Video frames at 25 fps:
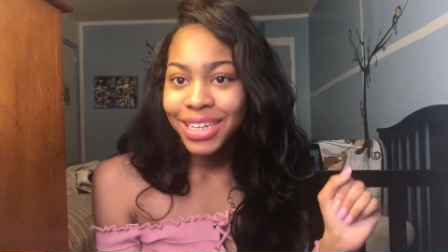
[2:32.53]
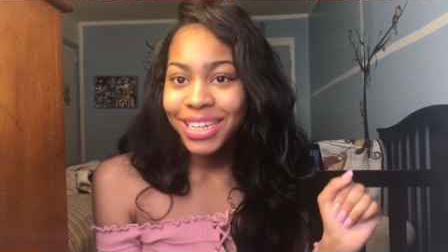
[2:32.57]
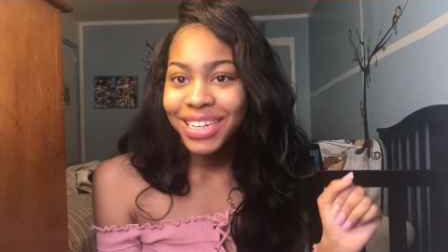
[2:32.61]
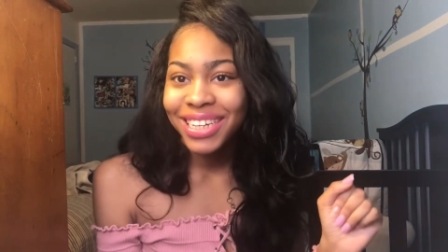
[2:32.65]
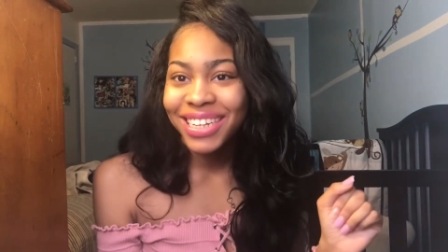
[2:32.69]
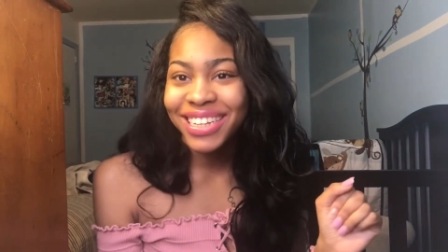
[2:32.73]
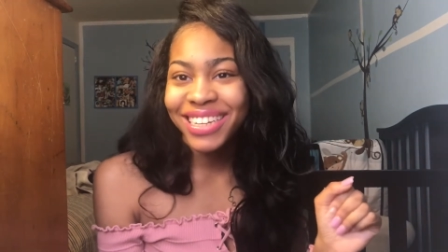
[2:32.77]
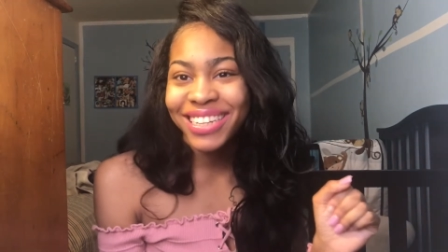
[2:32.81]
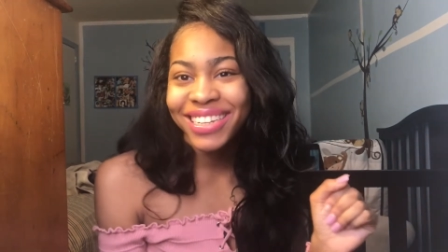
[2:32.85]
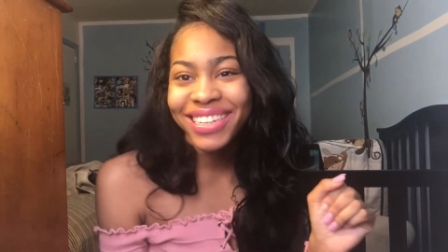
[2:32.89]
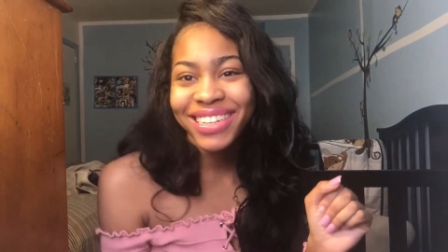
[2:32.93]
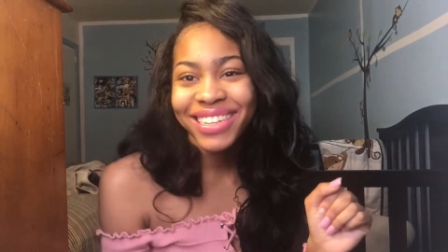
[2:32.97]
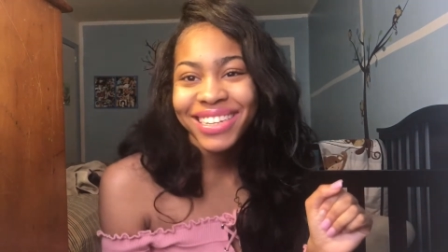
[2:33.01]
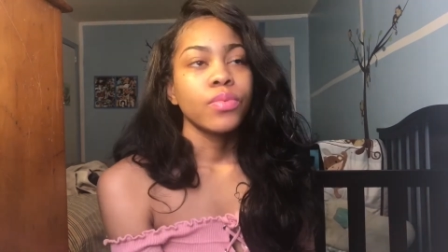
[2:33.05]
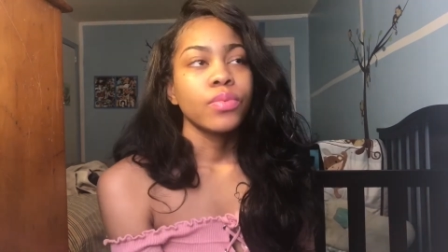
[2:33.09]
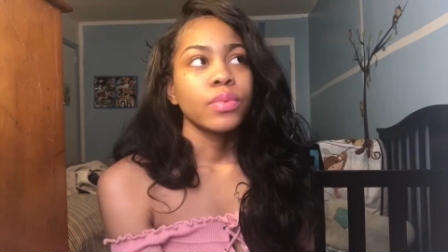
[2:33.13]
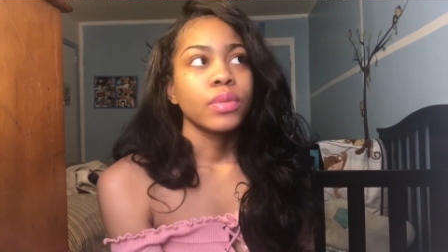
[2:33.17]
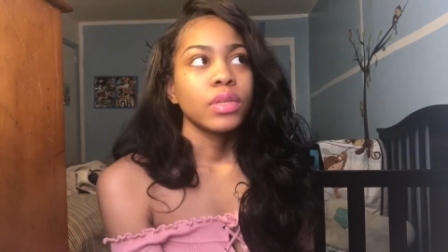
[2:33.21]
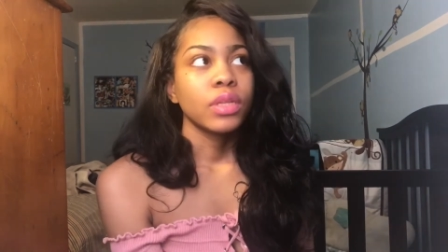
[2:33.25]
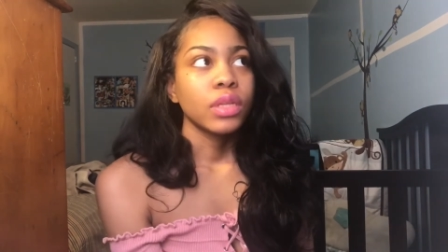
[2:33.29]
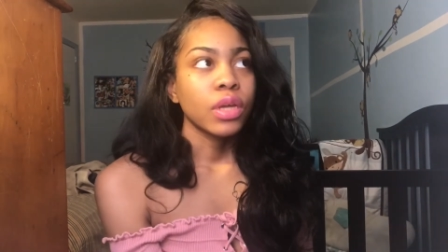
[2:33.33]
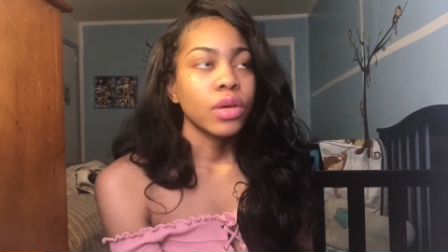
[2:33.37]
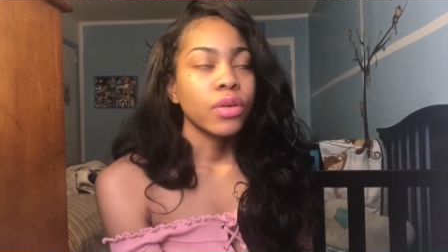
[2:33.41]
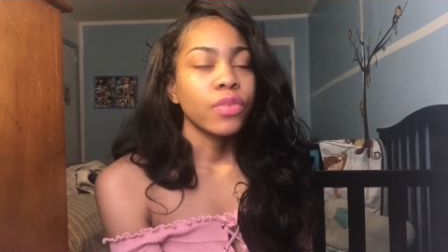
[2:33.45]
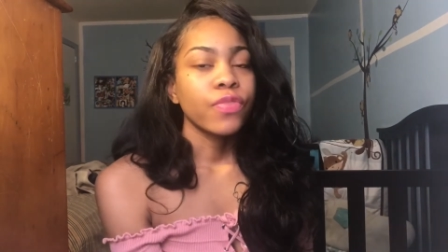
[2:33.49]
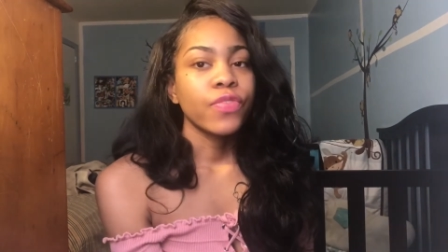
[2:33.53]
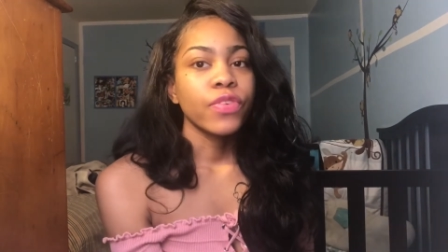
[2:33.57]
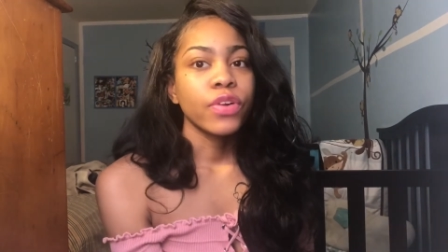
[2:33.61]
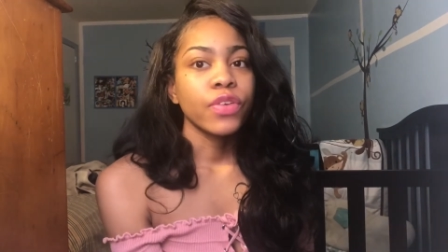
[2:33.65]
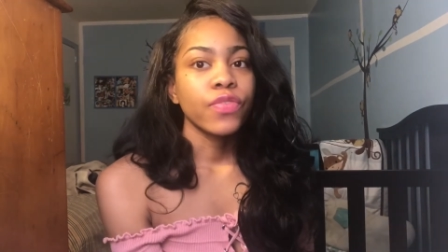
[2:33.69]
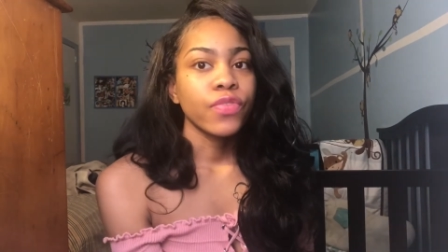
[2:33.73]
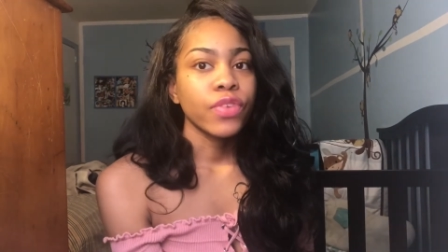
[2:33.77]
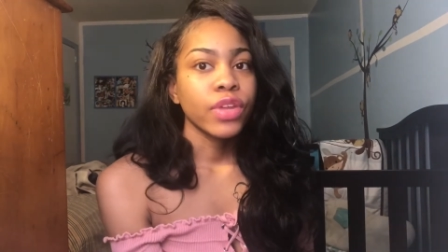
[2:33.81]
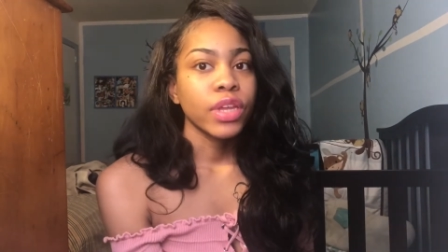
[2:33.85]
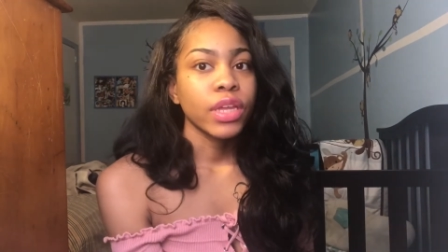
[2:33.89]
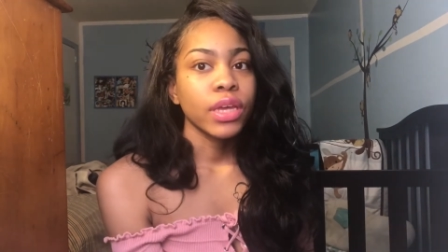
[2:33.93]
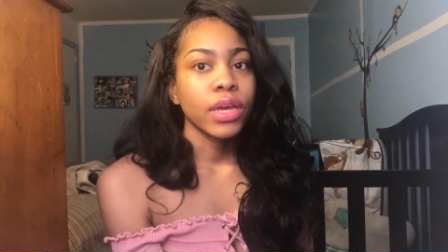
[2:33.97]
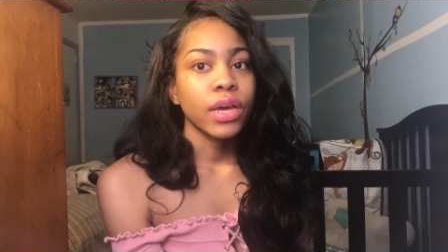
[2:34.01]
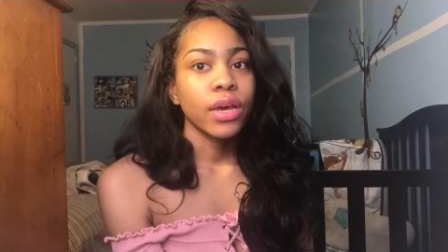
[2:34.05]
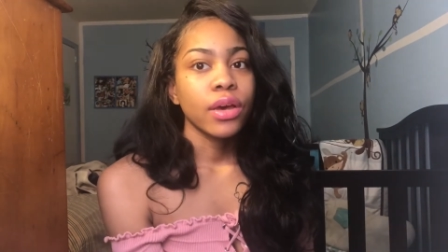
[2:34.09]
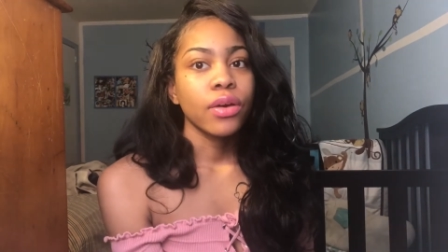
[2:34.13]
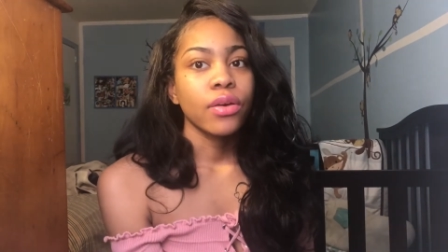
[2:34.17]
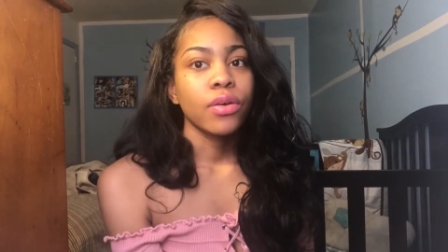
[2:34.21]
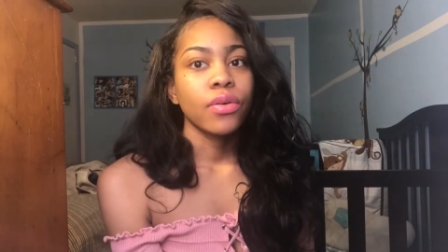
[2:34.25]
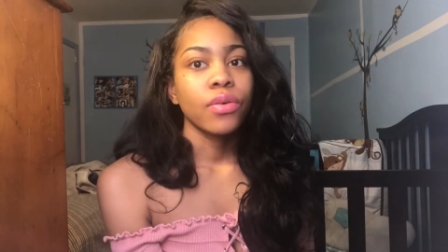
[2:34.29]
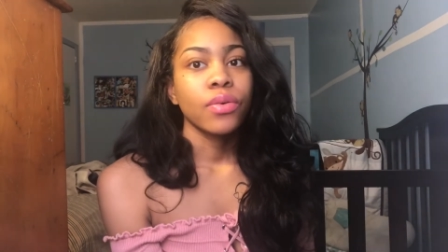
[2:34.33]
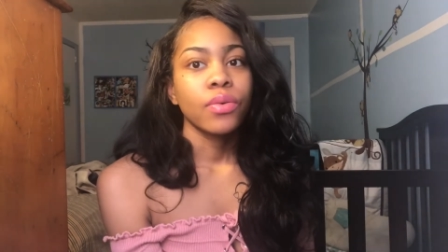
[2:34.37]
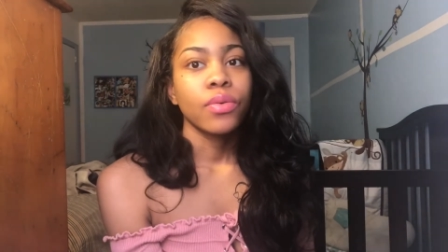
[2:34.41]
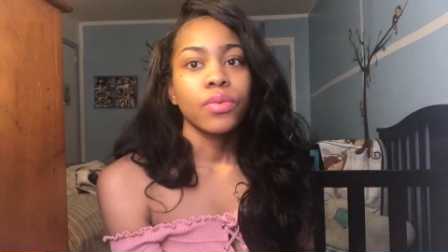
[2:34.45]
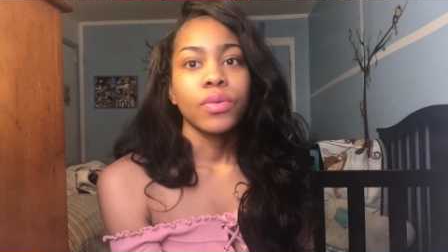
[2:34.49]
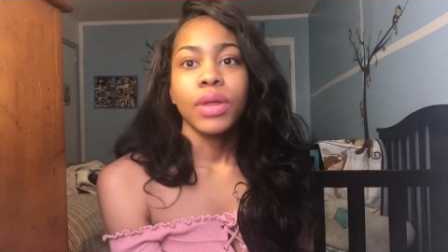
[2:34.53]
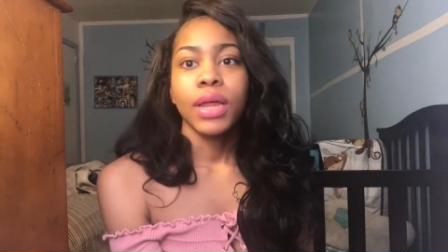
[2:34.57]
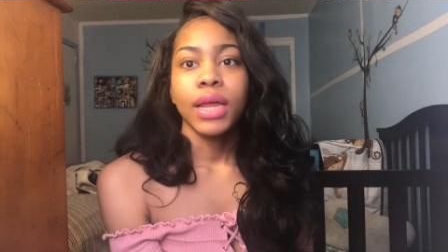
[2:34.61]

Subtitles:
You know, the first video,